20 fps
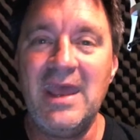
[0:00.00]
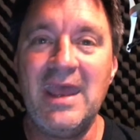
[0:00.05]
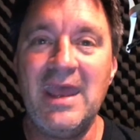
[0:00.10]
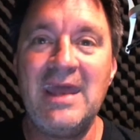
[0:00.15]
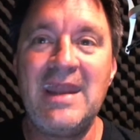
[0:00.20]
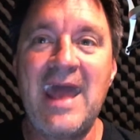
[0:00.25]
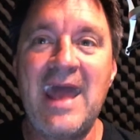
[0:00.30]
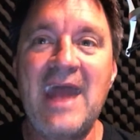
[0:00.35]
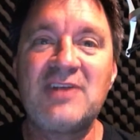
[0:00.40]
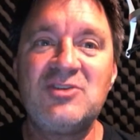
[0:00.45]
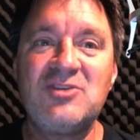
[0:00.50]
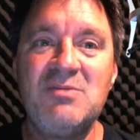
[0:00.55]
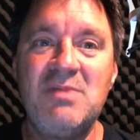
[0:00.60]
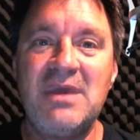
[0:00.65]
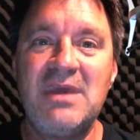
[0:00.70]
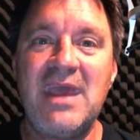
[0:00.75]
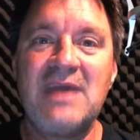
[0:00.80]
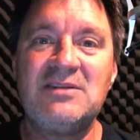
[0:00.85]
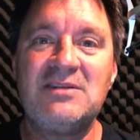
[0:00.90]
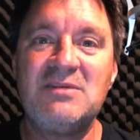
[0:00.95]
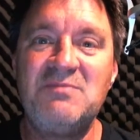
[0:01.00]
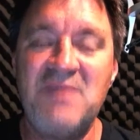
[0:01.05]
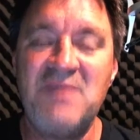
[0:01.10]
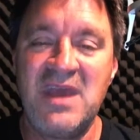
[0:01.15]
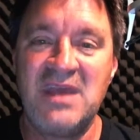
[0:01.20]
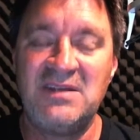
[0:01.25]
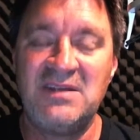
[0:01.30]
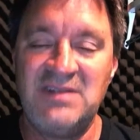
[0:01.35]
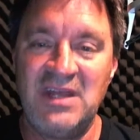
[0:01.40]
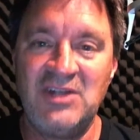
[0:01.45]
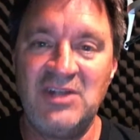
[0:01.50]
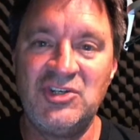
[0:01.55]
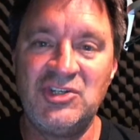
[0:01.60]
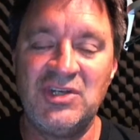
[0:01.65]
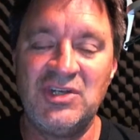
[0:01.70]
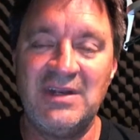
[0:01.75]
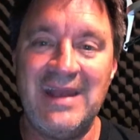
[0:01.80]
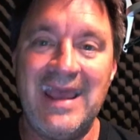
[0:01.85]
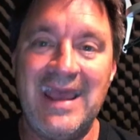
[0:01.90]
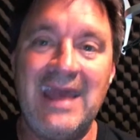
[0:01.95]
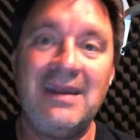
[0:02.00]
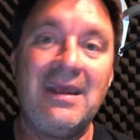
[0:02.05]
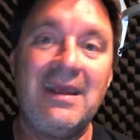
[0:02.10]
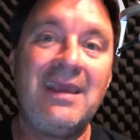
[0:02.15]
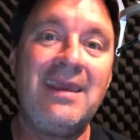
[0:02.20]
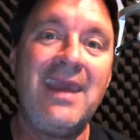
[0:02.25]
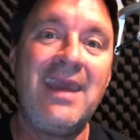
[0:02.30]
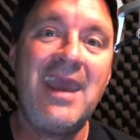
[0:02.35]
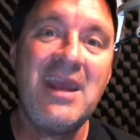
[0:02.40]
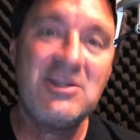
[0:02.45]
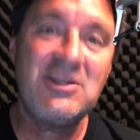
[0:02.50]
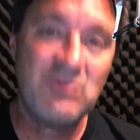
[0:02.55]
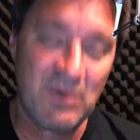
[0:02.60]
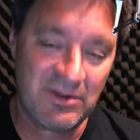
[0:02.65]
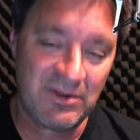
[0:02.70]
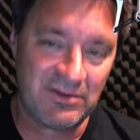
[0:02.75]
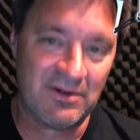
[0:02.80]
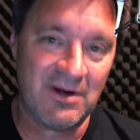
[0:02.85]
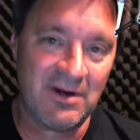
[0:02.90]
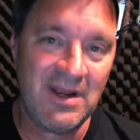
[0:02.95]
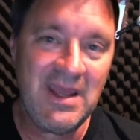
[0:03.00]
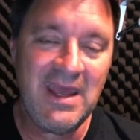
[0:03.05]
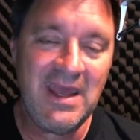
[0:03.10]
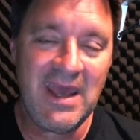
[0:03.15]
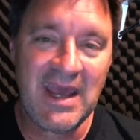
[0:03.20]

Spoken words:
and actually began to pay attention and engage with her